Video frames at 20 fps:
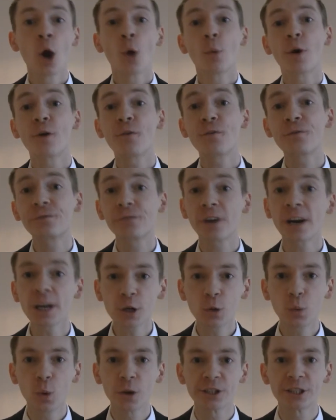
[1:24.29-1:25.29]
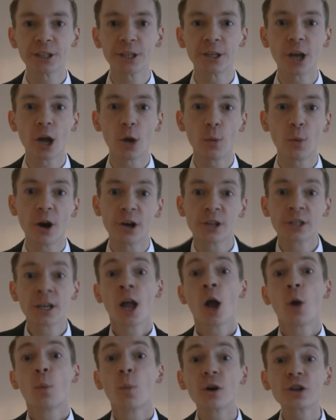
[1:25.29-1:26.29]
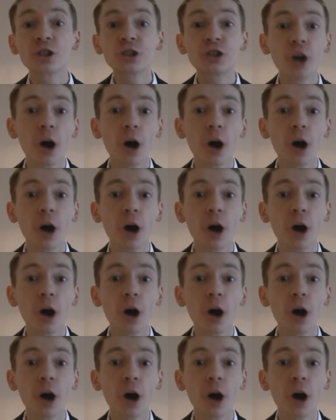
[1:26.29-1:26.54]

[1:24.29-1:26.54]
What Frank wanted to know was